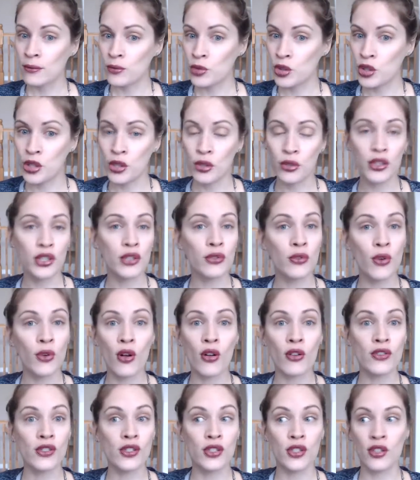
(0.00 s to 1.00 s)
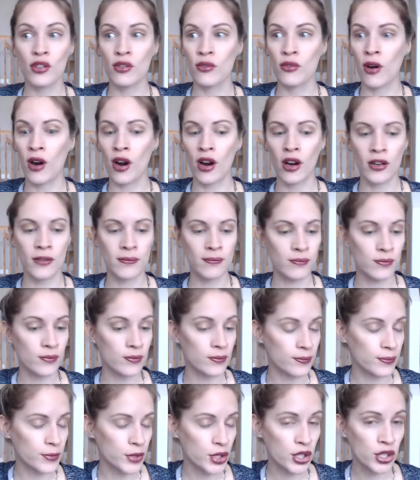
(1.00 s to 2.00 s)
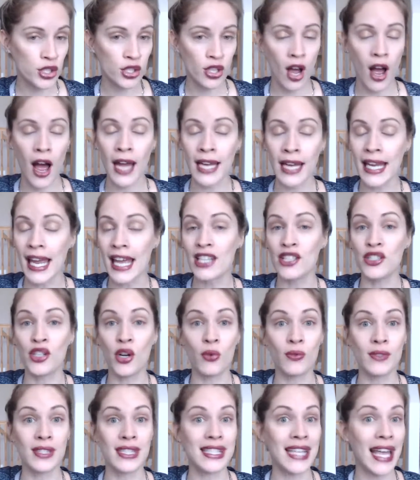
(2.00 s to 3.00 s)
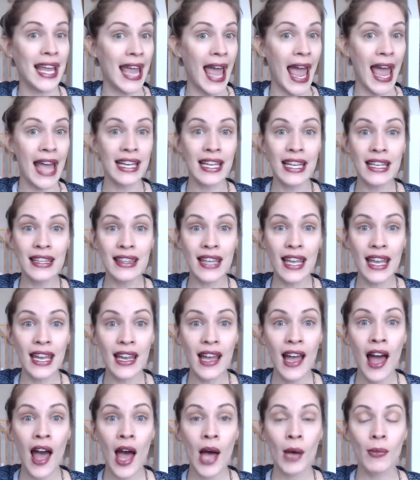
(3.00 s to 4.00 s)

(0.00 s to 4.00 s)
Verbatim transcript: 2 year olds who are shy and don't say anything